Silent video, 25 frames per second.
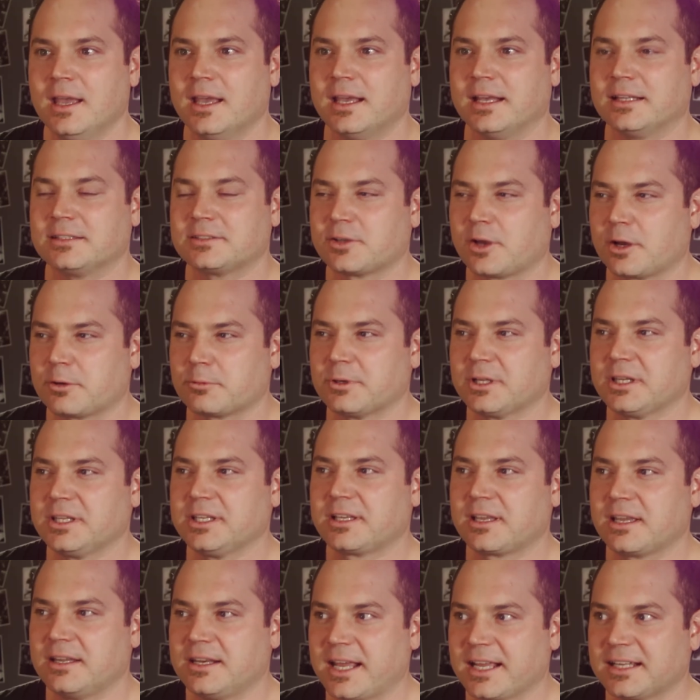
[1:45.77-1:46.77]
And so I
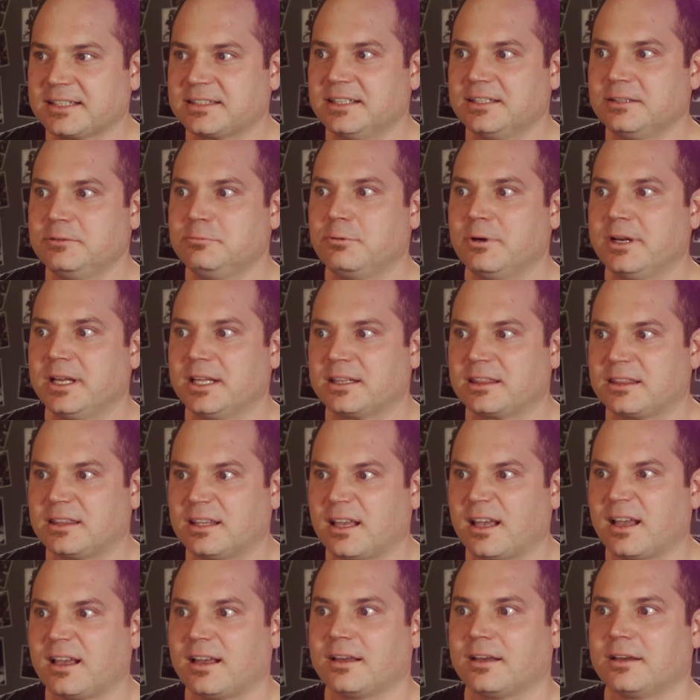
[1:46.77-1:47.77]
really connected with
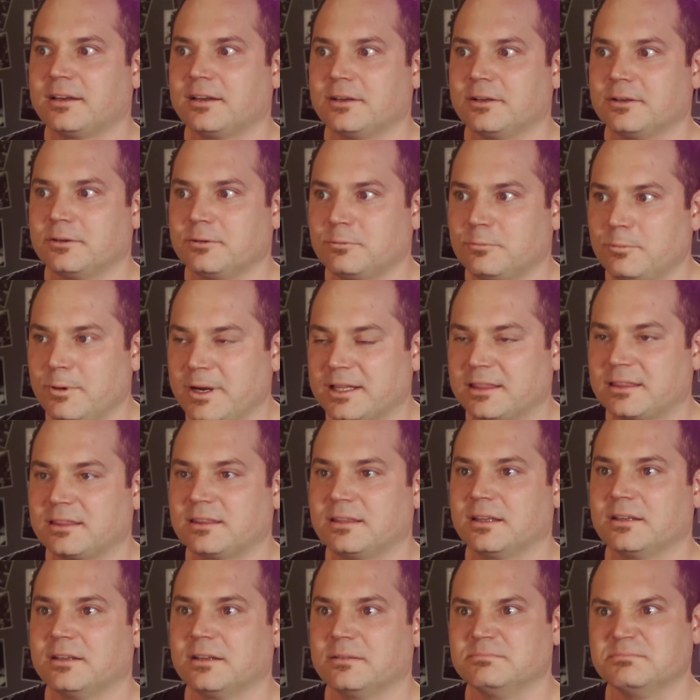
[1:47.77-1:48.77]

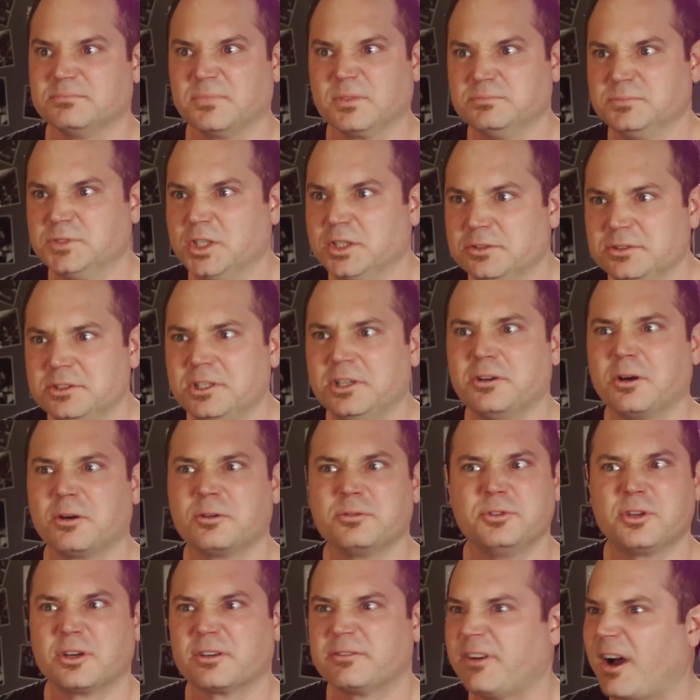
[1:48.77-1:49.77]
you know,
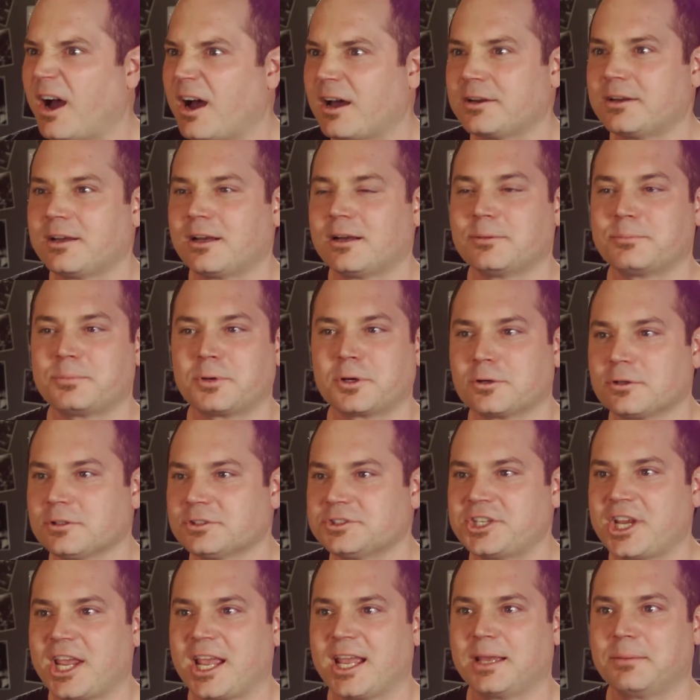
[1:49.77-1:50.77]
Nirvana, Pearl
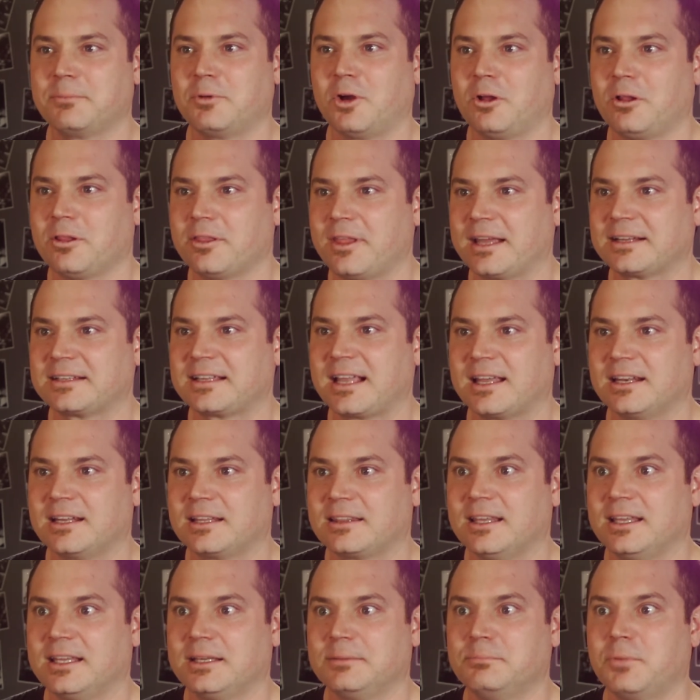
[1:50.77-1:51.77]
Jam, all that kind
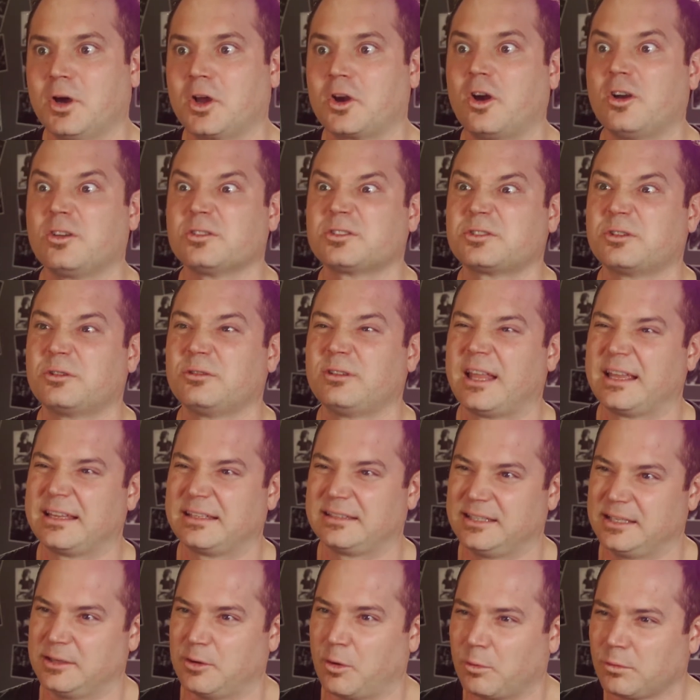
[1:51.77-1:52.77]
of thing, but also
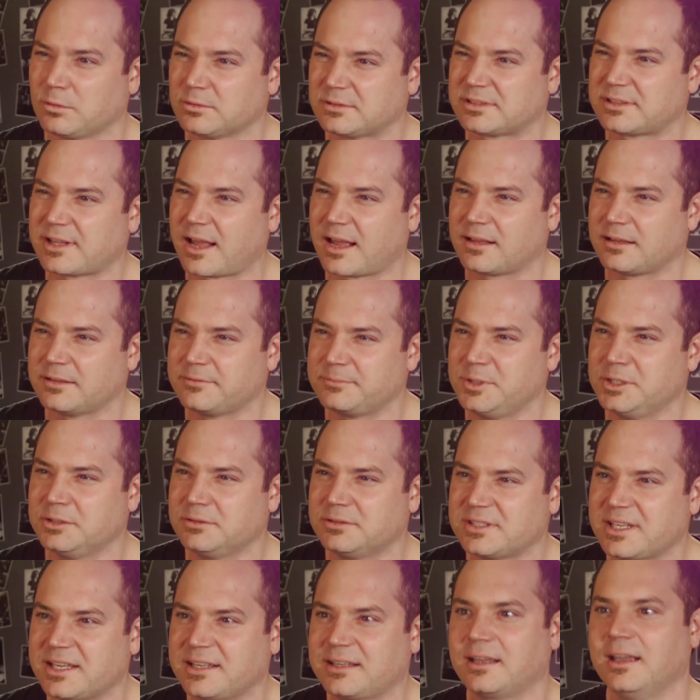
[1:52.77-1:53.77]
like the old style of
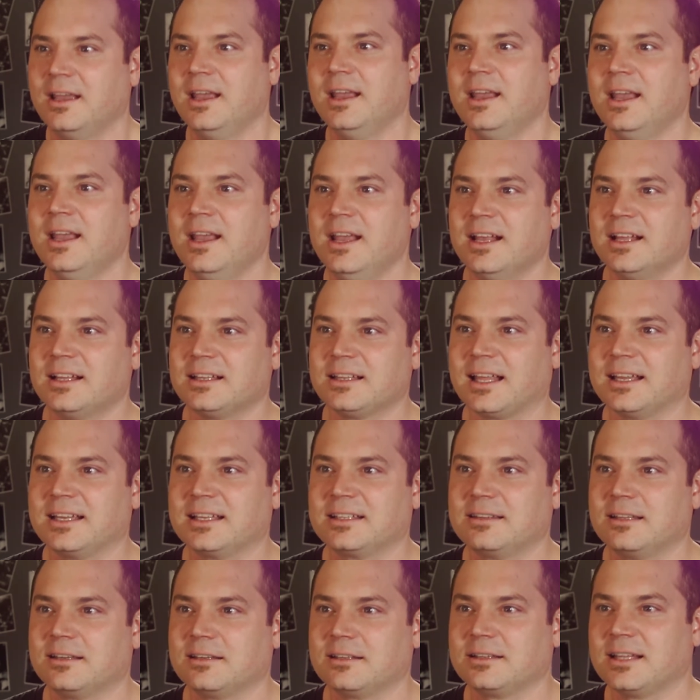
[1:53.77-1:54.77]
music,
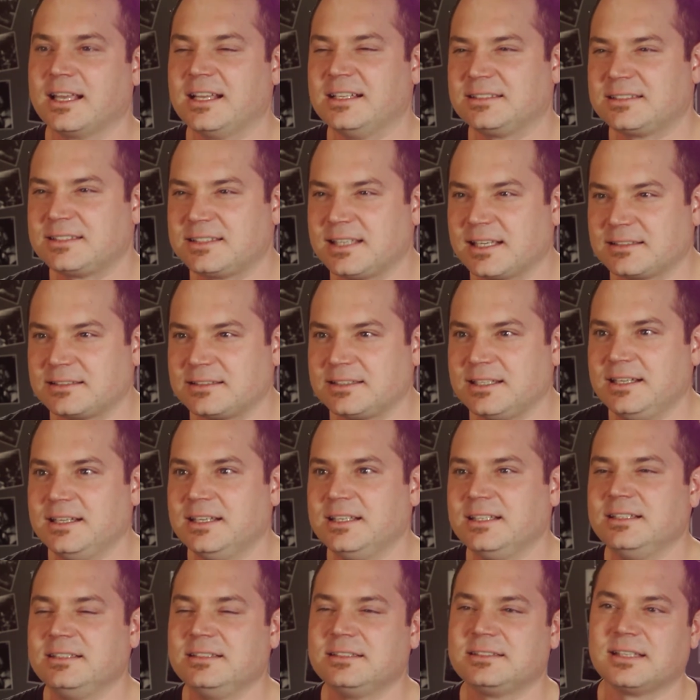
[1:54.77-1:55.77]
like the late
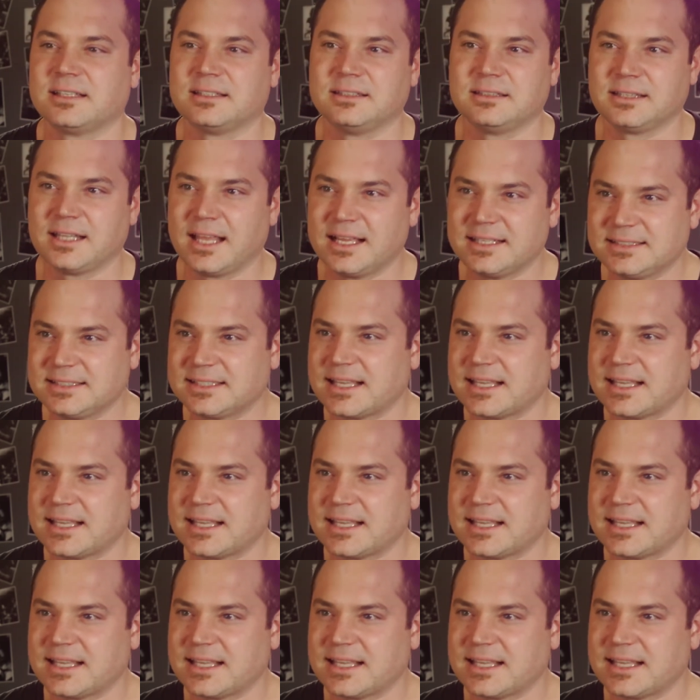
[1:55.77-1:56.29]
60s and Led